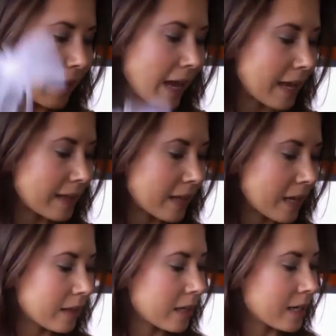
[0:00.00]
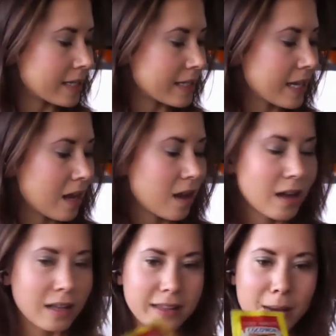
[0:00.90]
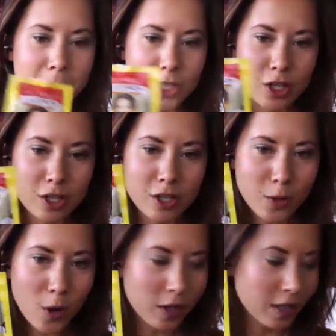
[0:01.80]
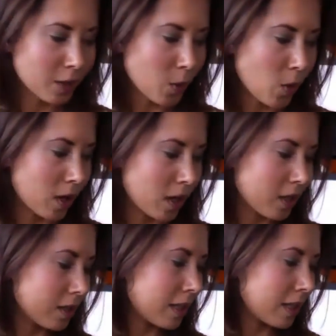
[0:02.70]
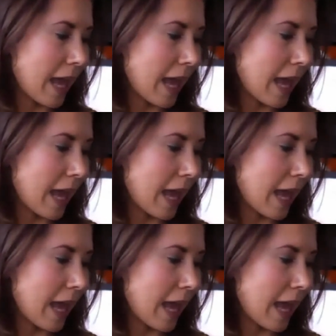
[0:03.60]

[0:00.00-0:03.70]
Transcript: And then there's lemon ginger coconut oil,